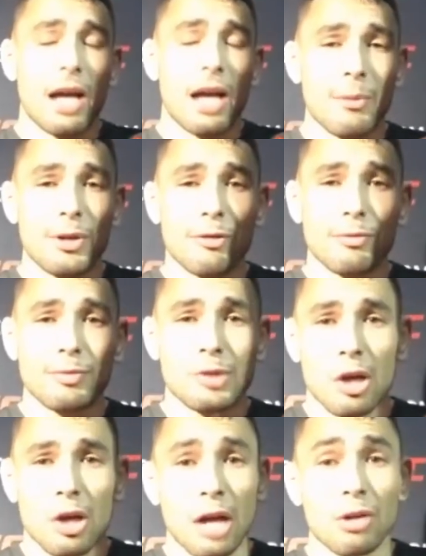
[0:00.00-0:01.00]
I'm gonna,
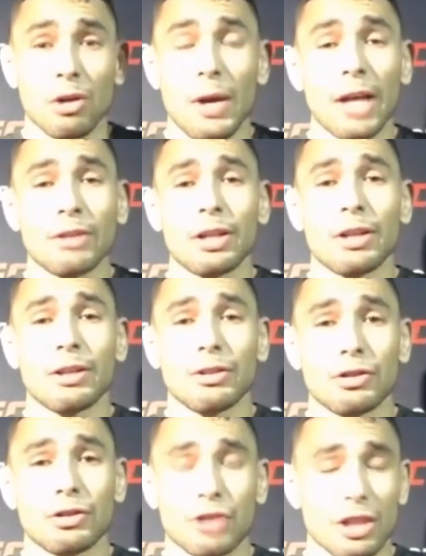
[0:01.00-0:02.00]
you know, I'll go out there
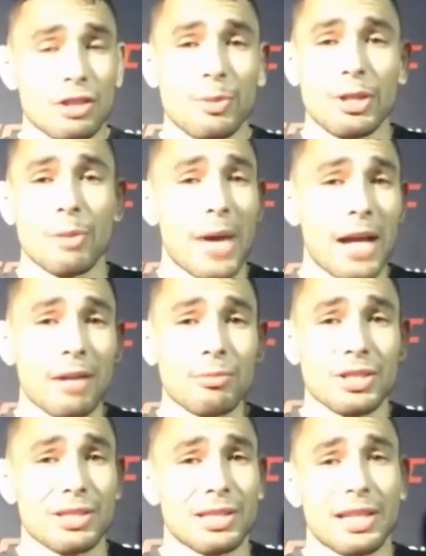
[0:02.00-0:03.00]
just to be the
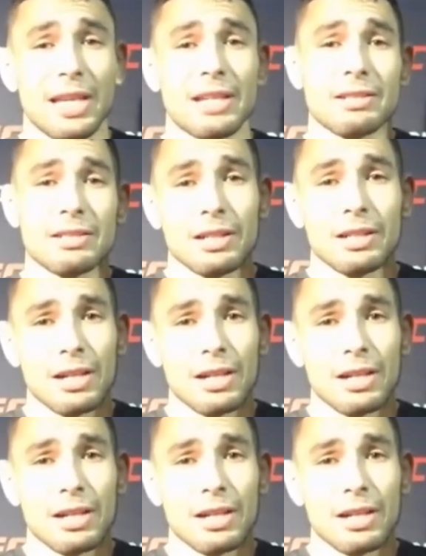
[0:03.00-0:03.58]
backup, just in case.